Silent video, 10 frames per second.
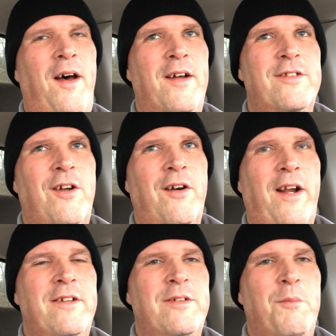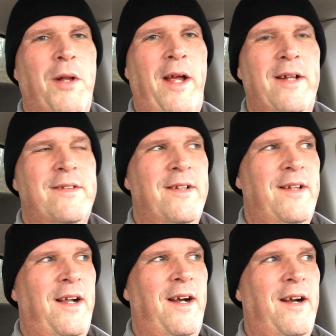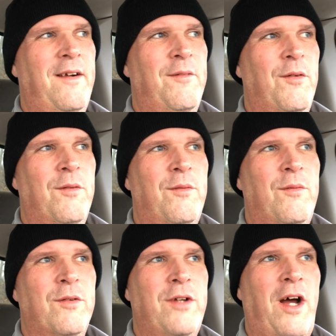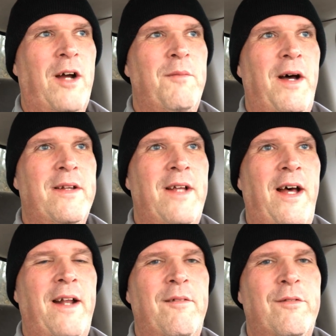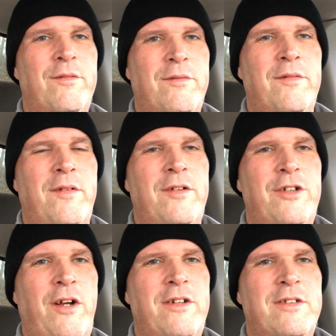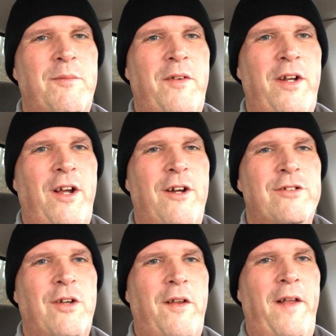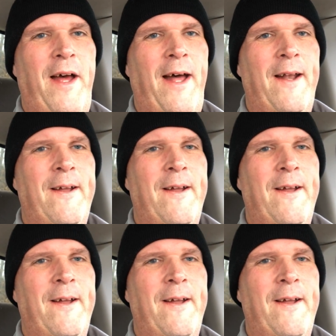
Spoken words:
Start getting some plants in there, and we'll talk about that, and we'll show you some videos on that.